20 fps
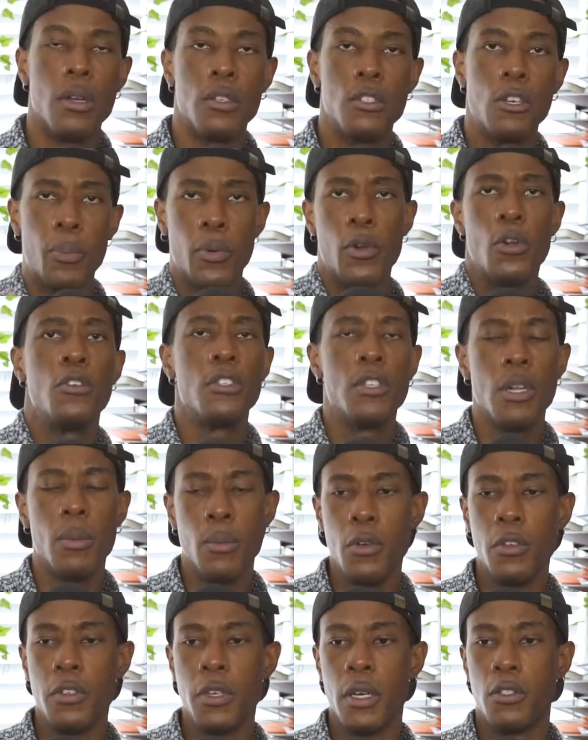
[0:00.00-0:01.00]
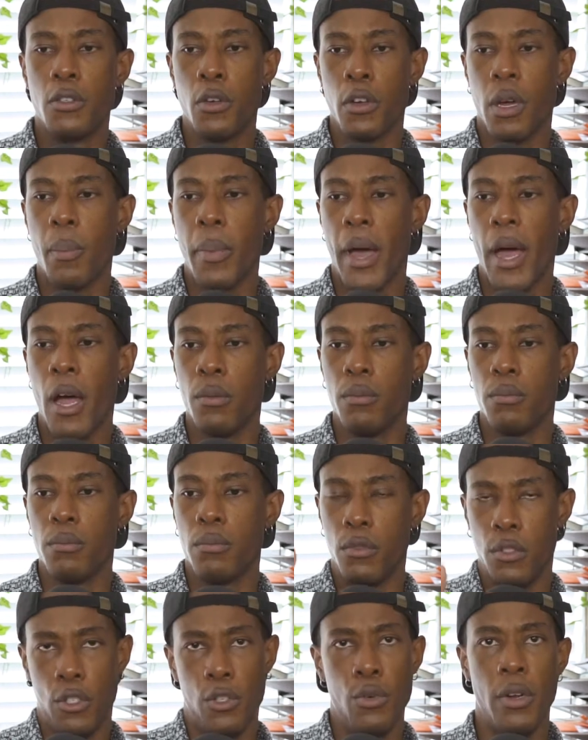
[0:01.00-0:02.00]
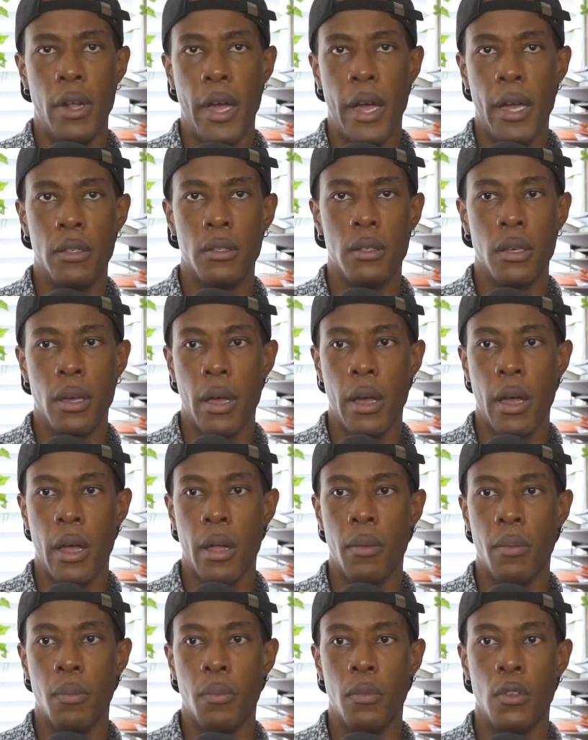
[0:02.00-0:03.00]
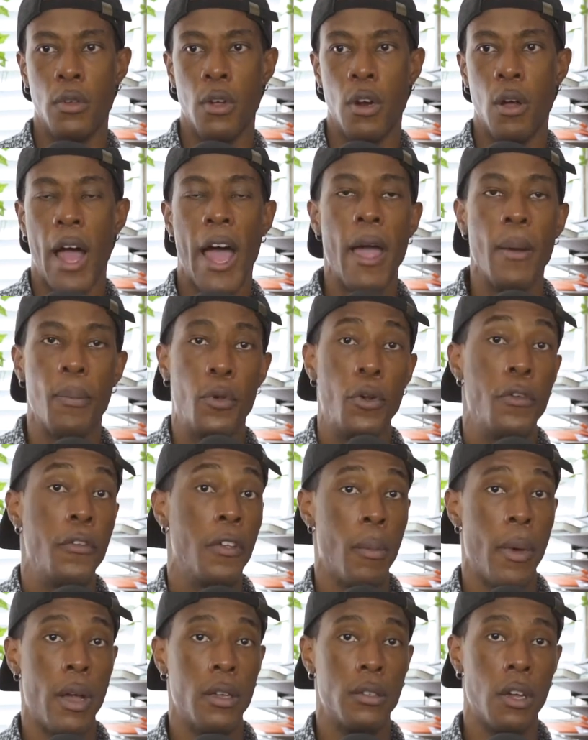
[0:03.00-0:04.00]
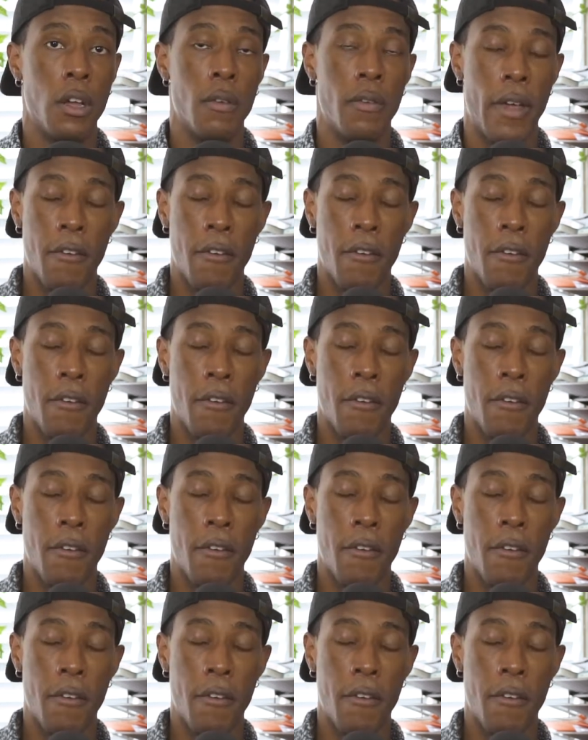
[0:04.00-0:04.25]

So producing the music took about 2 days, and I produced it myself.